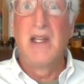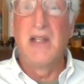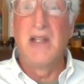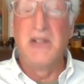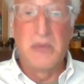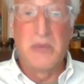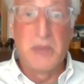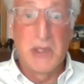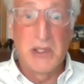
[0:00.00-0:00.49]

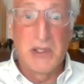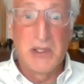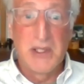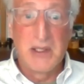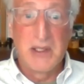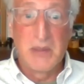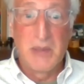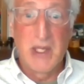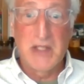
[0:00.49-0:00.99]
and you're
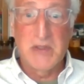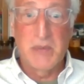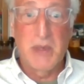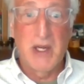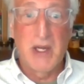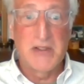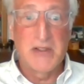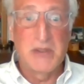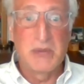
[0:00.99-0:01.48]
building the best
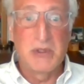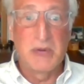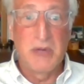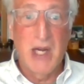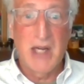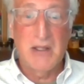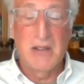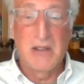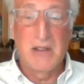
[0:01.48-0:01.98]
possible
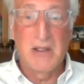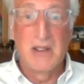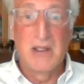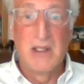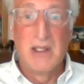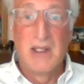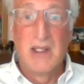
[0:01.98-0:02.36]
record.